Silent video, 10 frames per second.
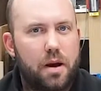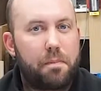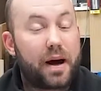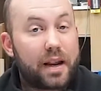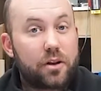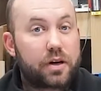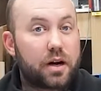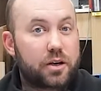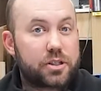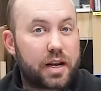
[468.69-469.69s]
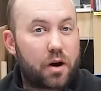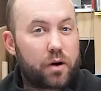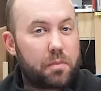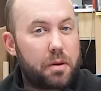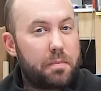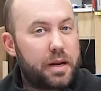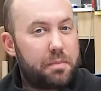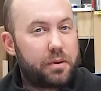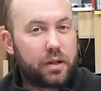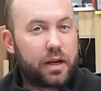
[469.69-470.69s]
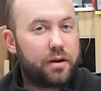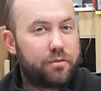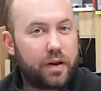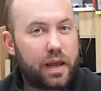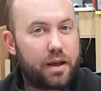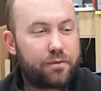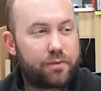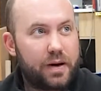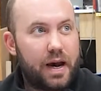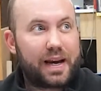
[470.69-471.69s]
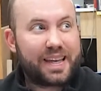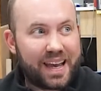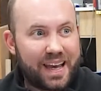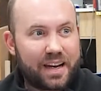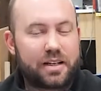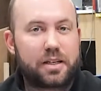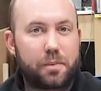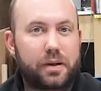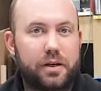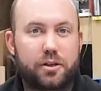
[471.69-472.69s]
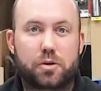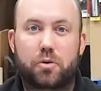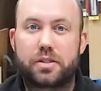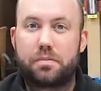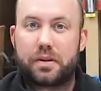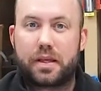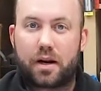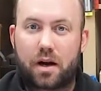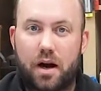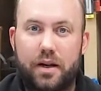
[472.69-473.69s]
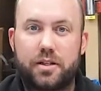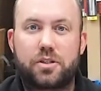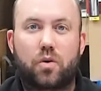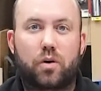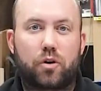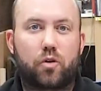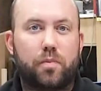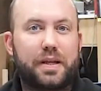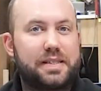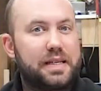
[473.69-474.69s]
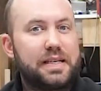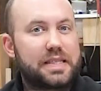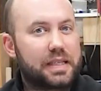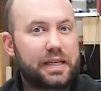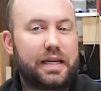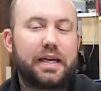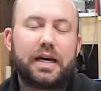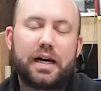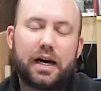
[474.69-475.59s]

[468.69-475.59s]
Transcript: But you could understand how it could be manipulative if, again, typically there's a more sympathetic audience or a group that's easily